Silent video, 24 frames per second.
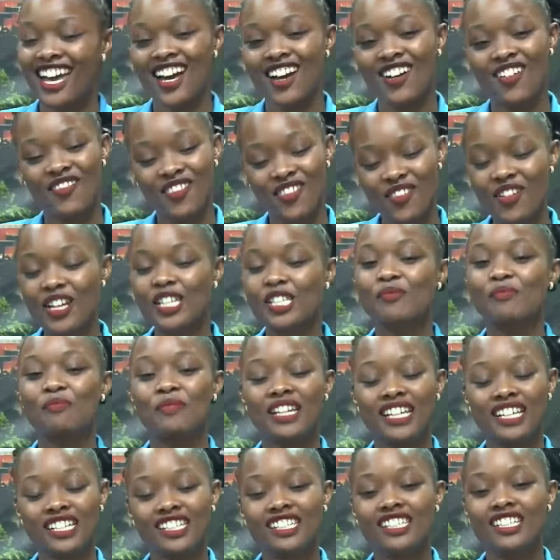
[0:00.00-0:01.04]
Our viewers,
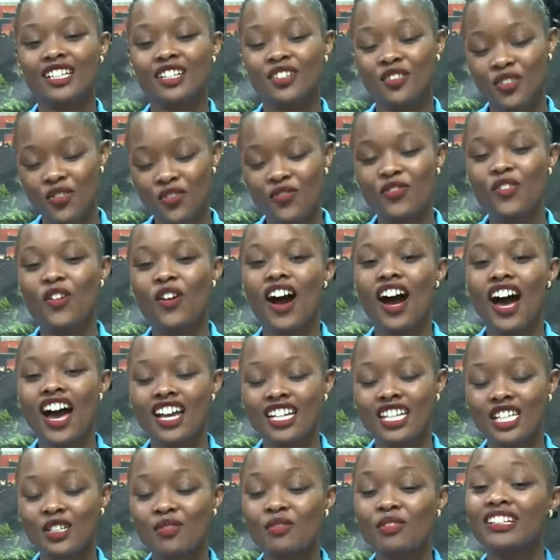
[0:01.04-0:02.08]
please look for her.
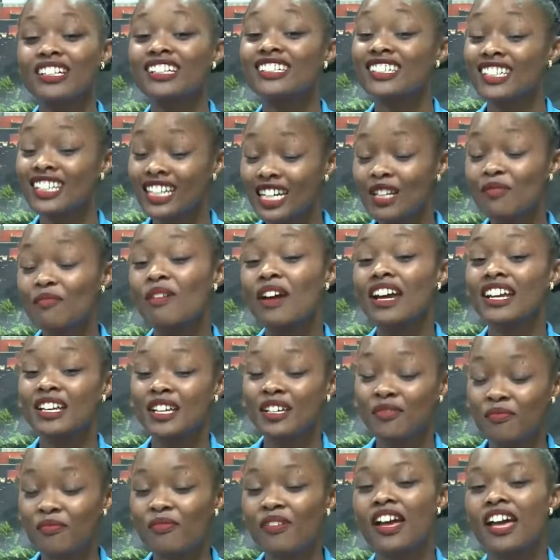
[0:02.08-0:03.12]
She will
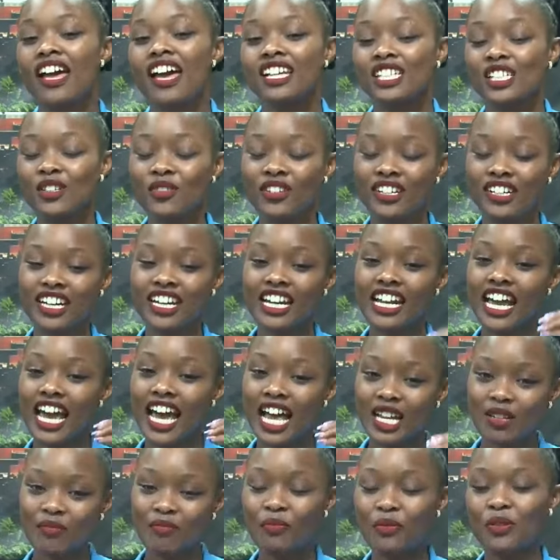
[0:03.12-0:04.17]
really
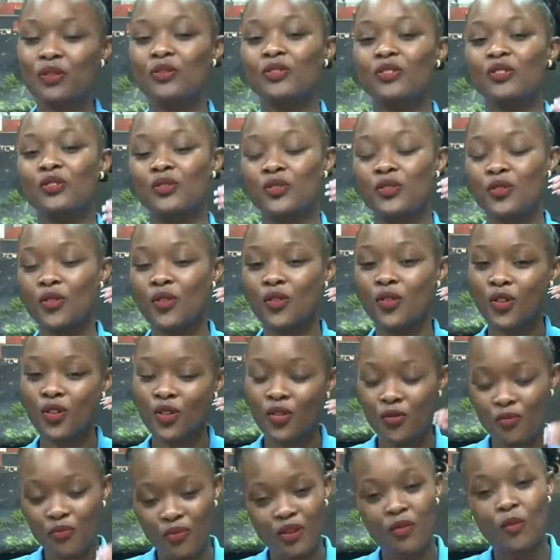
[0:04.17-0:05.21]
help you to
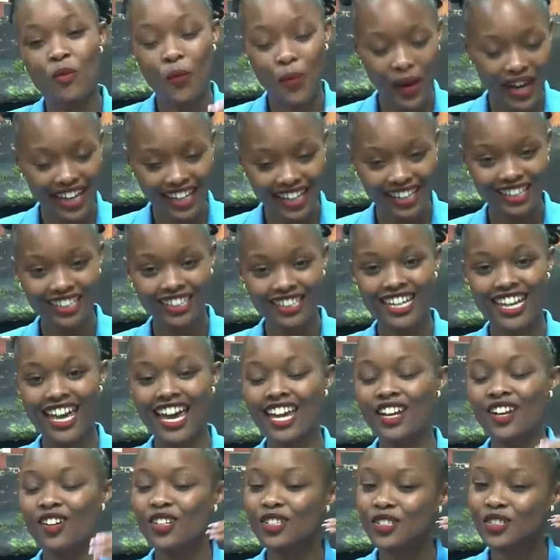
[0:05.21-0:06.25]
be well
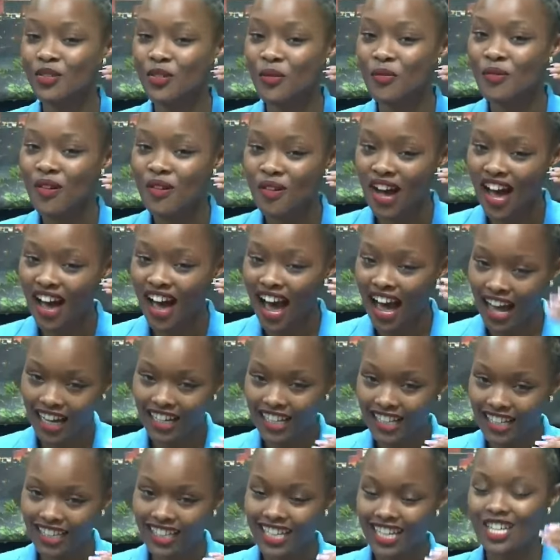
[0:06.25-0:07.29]
and also
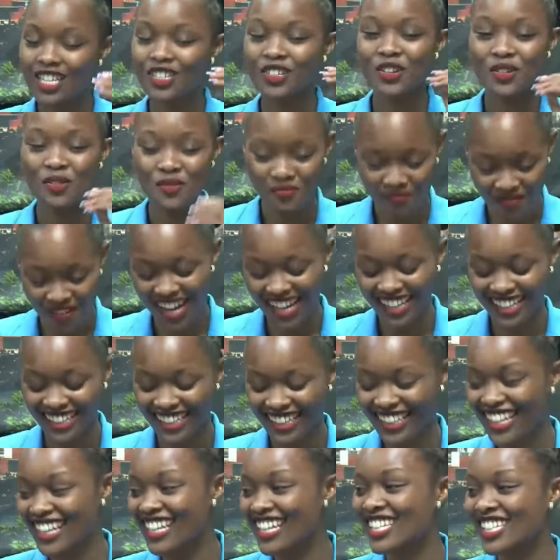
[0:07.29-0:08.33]
hack your mind.
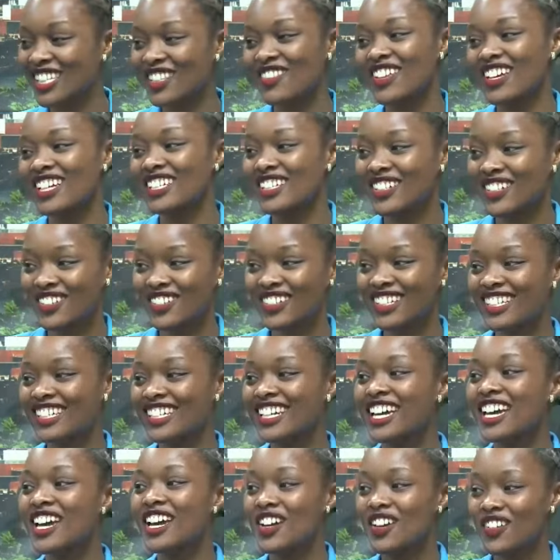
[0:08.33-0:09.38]
Thank you so much, Coach.
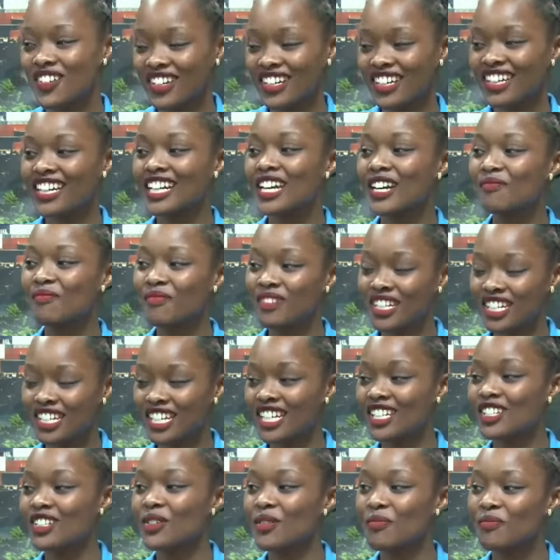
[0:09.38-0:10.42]
We really
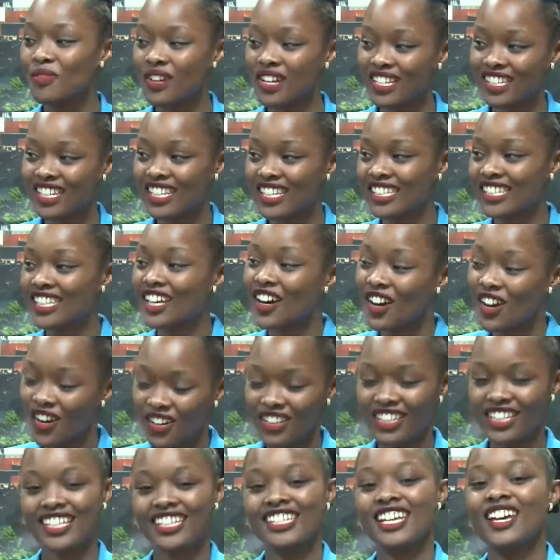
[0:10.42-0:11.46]
appreciate your presence
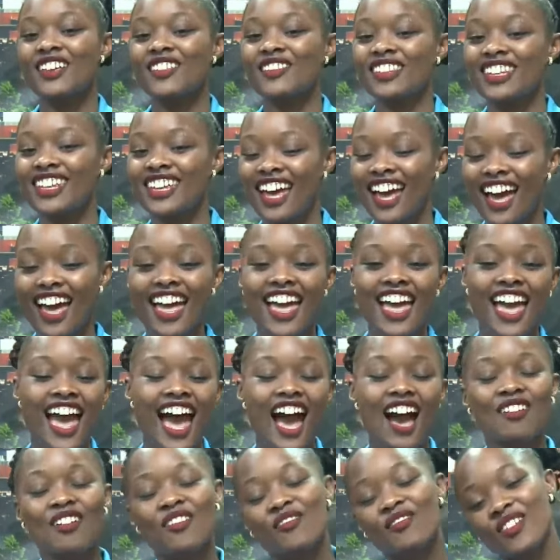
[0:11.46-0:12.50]
all the time here.
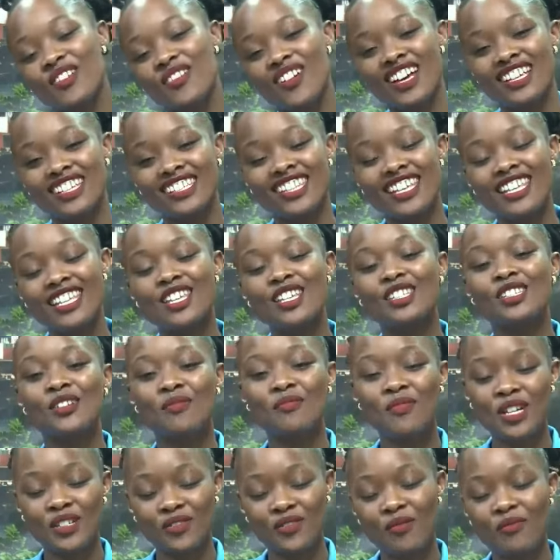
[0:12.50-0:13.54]
Our viewers, thank you so
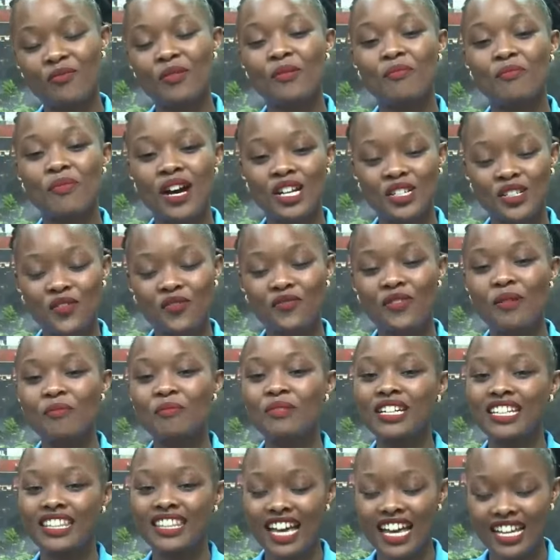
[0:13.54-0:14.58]
much for being part of
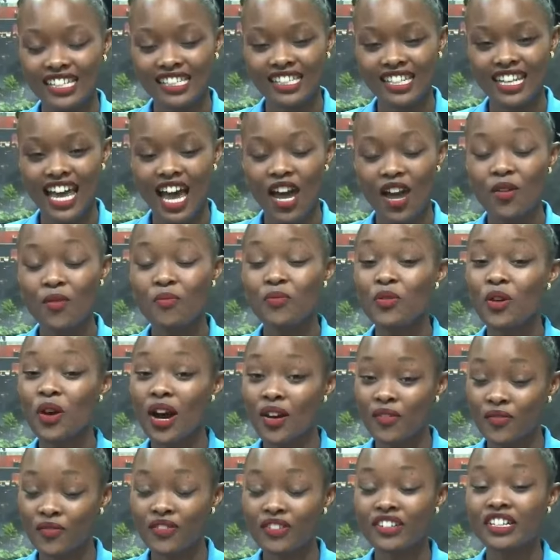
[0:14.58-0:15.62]
Family Thursday. I hope you
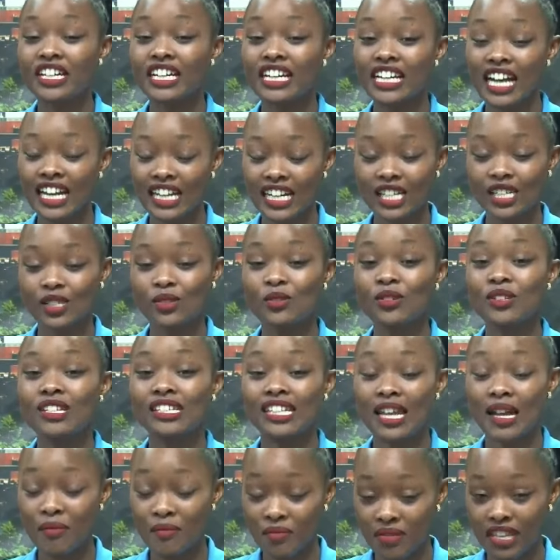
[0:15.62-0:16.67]
have really understood
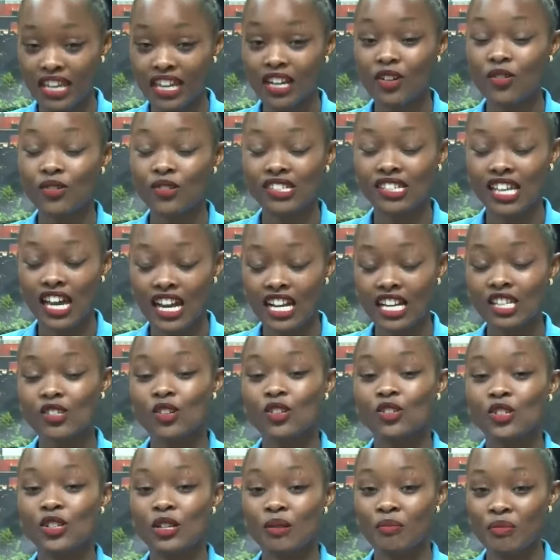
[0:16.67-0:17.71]
something concerning
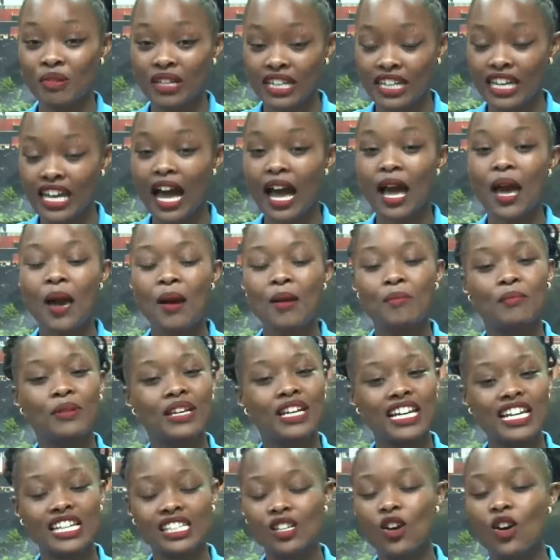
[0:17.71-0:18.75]
social media.
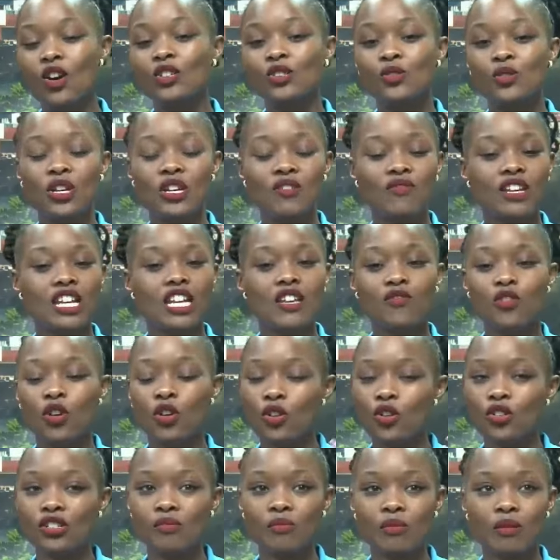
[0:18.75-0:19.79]
Please, also, even if you're
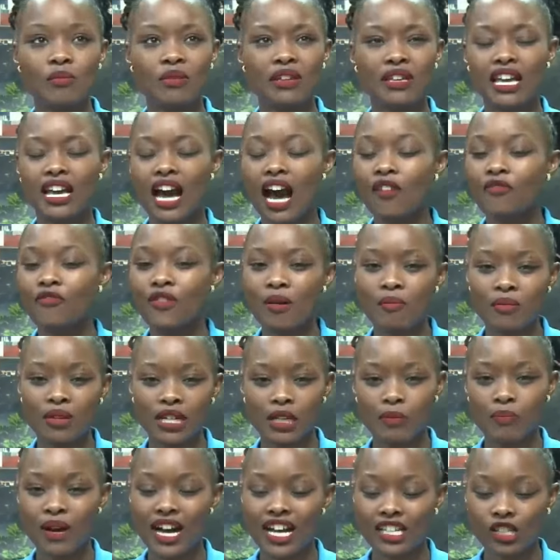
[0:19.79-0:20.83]
not maybe a
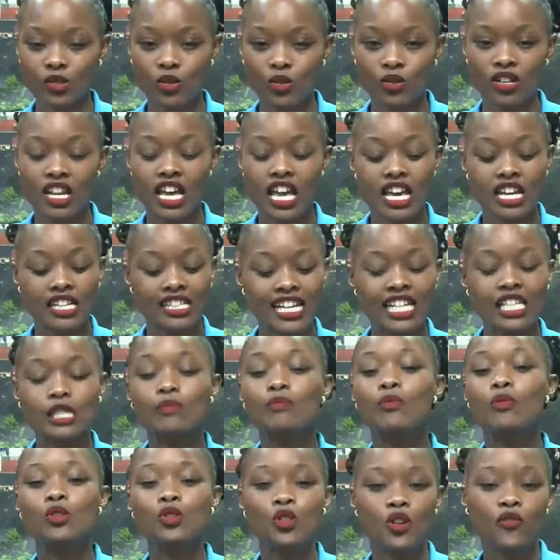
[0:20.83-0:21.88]
family person, just
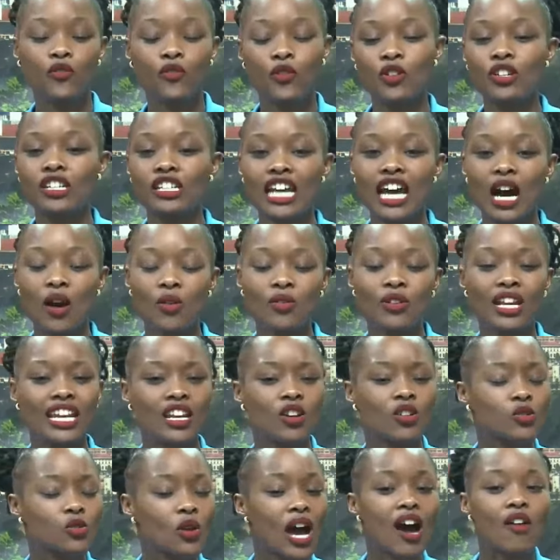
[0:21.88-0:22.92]
put your phone down and
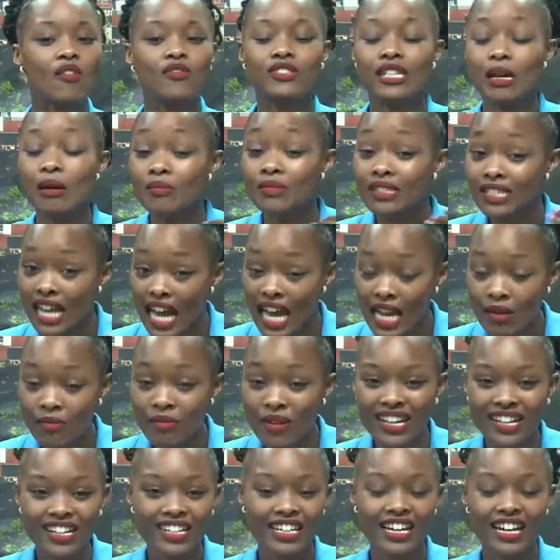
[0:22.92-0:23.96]
also have some time
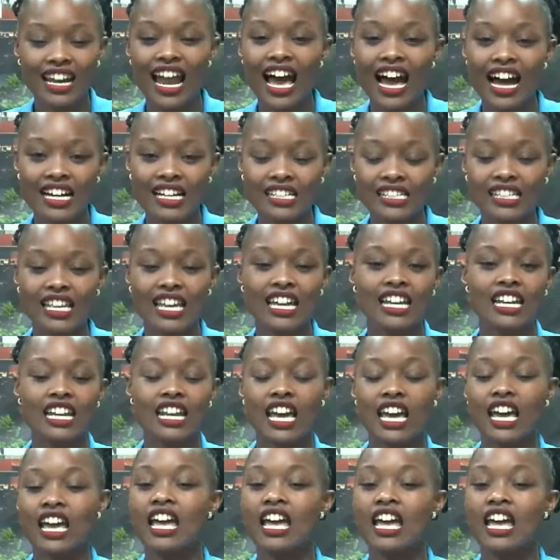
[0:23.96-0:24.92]
and relax and